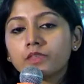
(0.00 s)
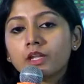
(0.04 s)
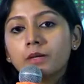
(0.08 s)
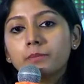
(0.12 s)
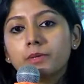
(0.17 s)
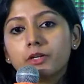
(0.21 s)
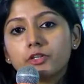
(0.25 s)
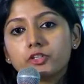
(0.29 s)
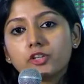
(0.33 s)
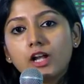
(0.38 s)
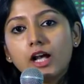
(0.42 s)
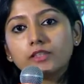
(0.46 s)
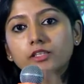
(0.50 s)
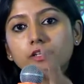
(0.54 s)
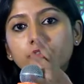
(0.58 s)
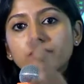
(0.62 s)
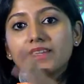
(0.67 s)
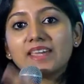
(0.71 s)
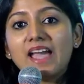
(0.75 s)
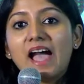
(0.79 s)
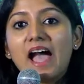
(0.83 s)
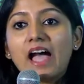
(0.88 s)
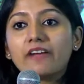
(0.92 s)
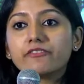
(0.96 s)
but rather
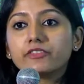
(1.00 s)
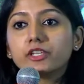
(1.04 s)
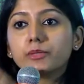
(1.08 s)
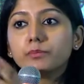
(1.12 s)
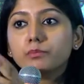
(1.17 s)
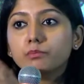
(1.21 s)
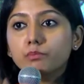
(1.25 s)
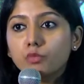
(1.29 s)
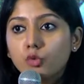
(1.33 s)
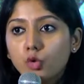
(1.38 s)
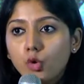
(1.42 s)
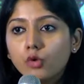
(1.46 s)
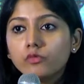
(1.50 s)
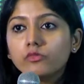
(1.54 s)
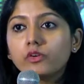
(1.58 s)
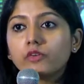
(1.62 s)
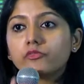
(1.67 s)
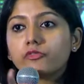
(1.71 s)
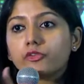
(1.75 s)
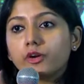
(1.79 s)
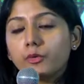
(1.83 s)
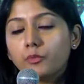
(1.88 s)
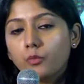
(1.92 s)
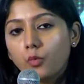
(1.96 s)
we have them
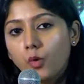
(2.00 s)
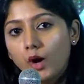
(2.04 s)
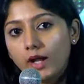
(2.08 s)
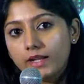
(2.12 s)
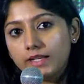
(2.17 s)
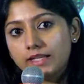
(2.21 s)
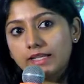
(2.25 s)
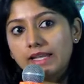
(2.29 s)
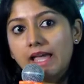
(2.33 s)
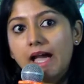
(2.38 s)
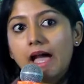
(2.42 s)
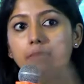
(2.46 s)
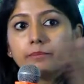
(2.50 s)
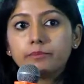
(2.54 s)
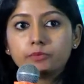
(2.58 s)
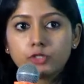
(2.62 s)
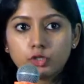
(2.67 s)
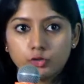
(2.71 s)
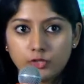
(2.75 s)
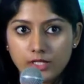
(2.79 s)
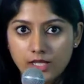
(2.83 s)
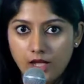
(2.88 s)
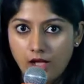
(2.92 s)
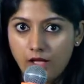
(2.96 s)
move from one lab
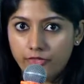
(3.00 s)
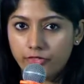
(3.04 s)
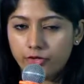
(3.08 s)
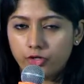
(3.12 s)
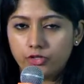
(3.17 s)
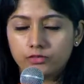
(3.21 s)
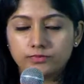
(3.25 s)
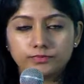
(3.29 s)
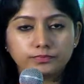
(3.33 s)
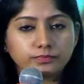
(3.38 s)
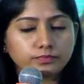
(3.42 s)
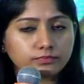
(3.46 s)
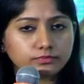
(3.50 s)
to the other,